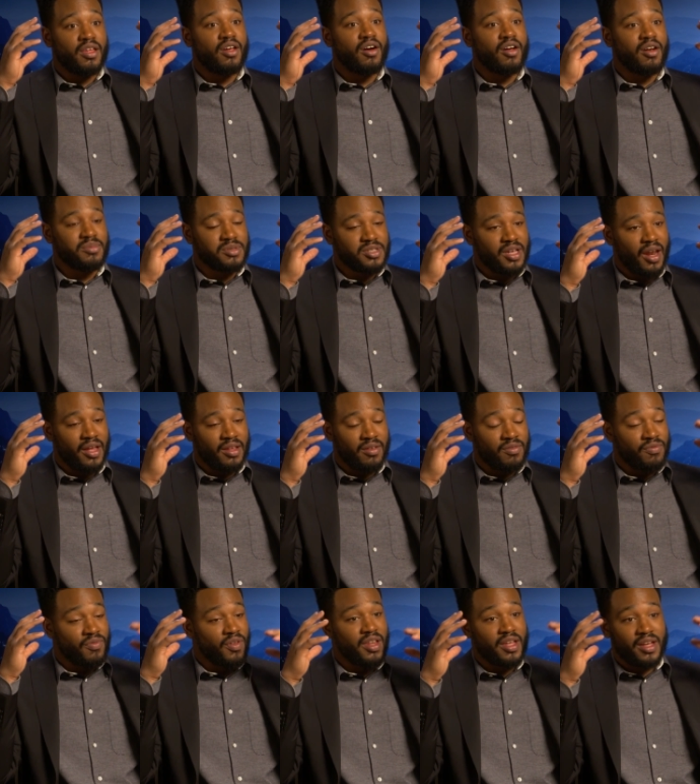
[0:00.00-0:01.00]
You know what I'm saying? Like
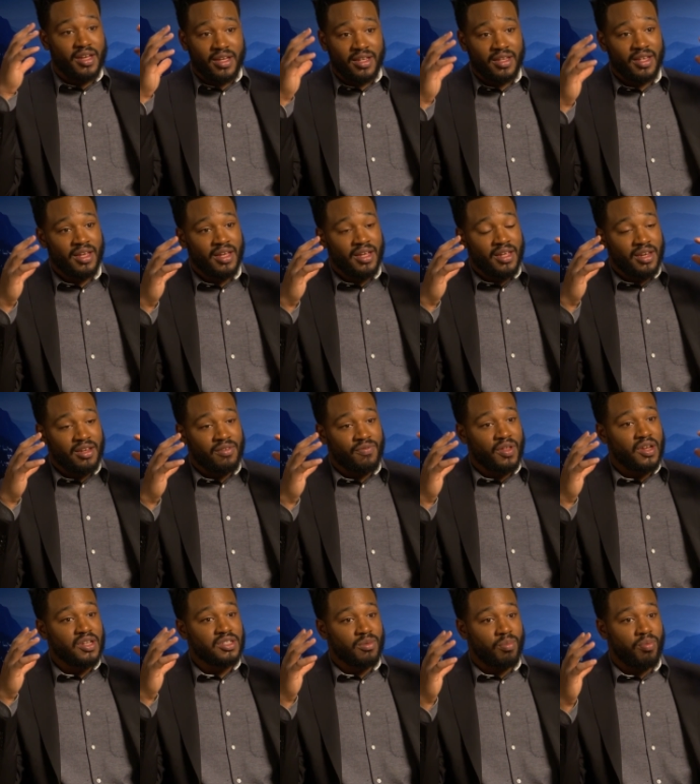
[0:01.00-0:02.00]
this villain could this
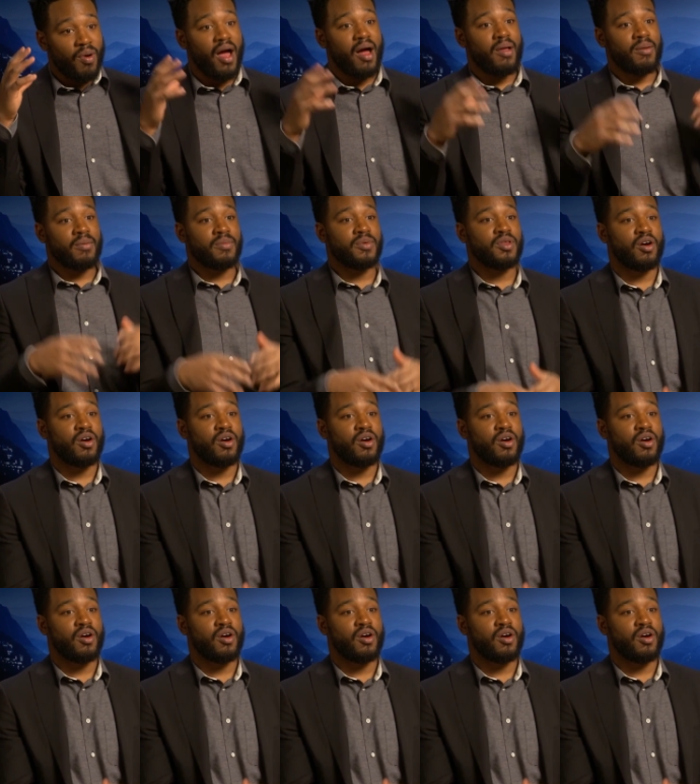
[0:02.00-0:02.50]
villain's a problem.